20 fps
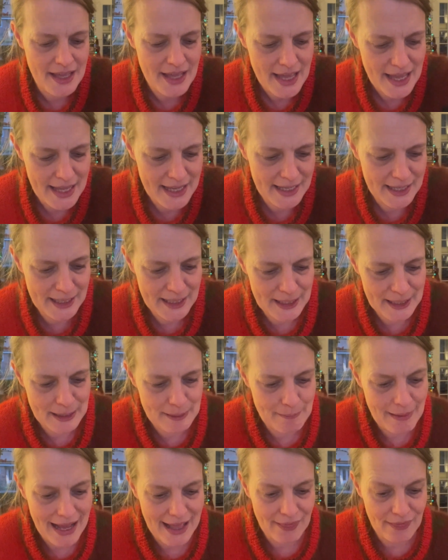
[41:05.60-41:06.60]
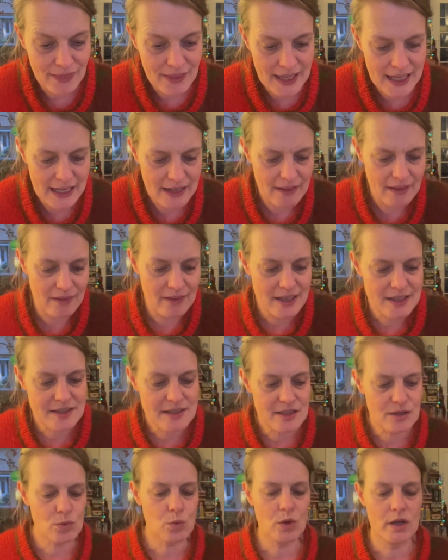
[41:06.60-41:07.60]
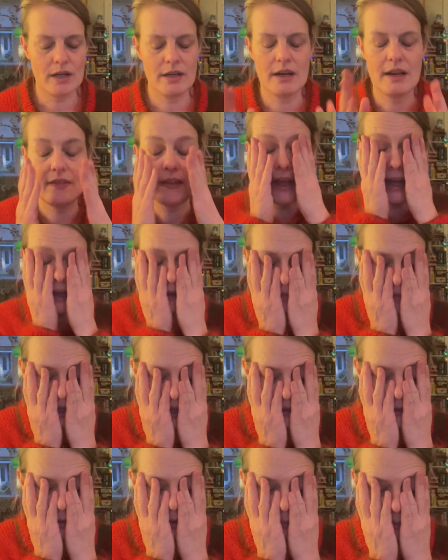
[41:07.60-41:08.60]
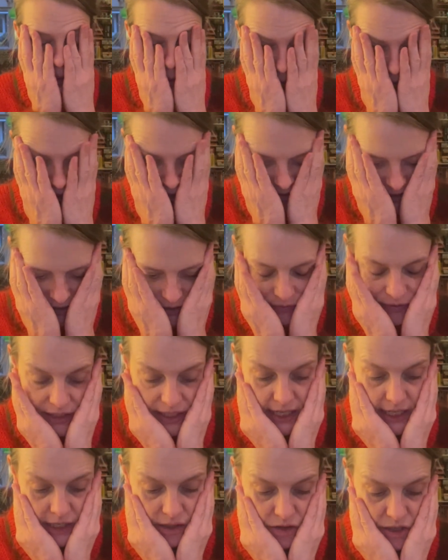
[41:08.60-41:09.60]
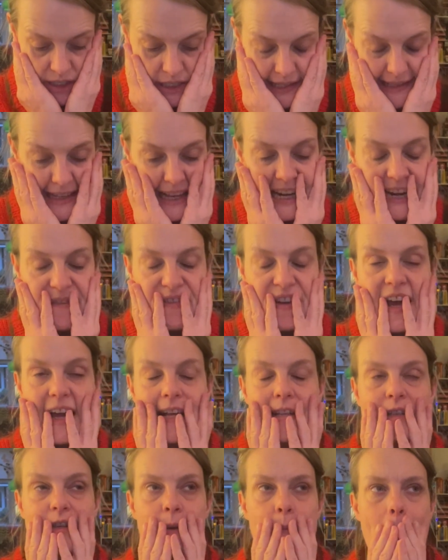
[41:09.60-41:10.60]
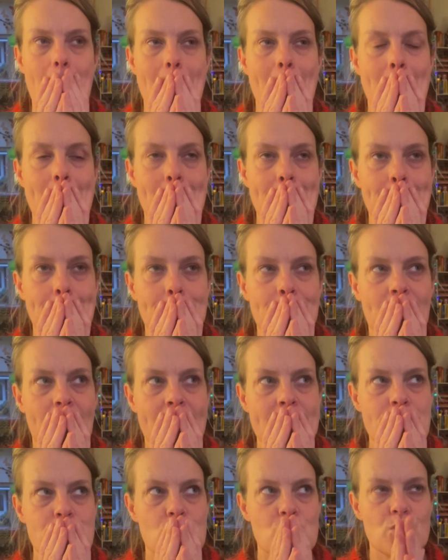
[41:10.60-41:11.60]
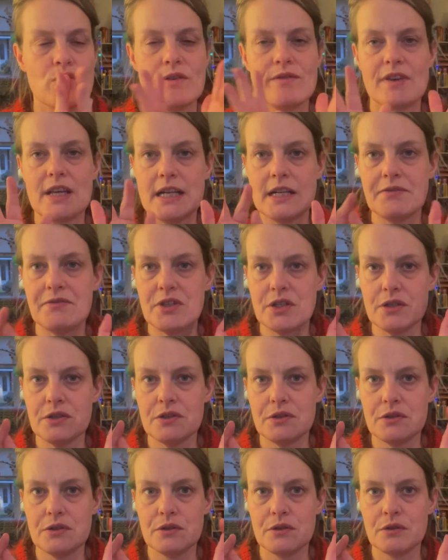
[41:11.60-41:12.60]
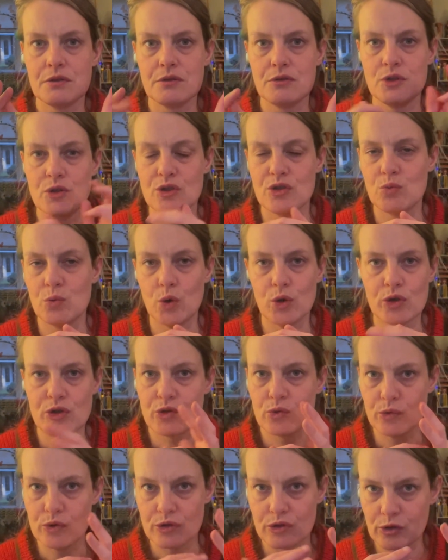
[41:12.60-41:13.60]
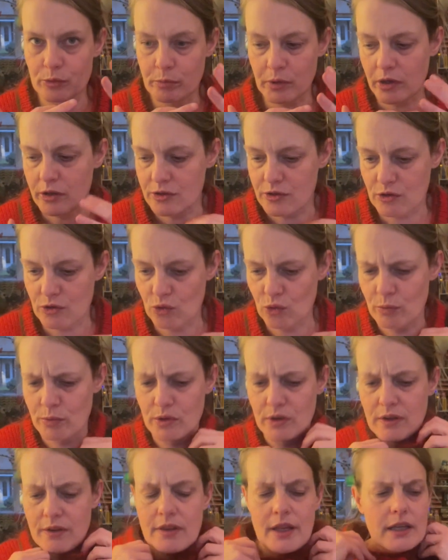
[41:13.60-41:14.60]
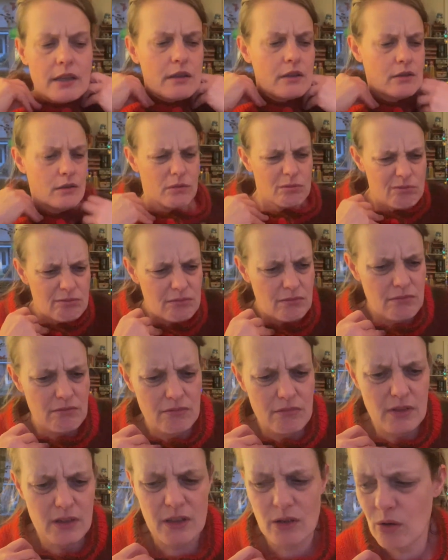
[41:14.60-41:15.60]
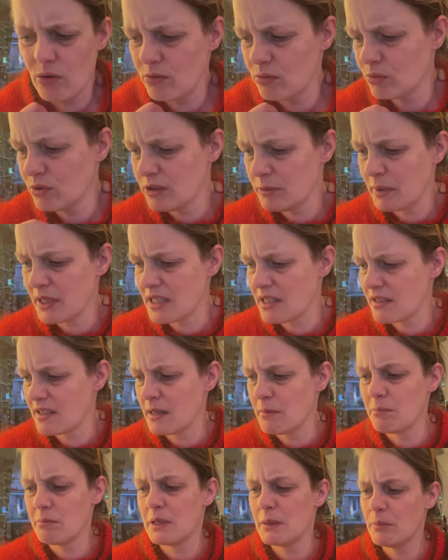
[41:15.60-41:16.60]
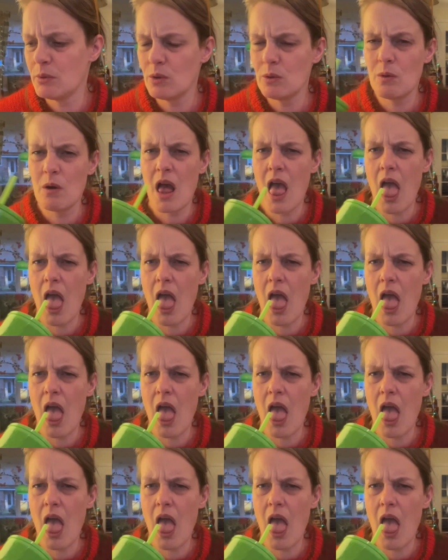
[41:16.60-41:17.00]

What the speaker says: And then this is one that I've had on my wish list for ages, and don't know if any of you use Waterstones or Barnes & Noble. I think, are they all owned by the same people?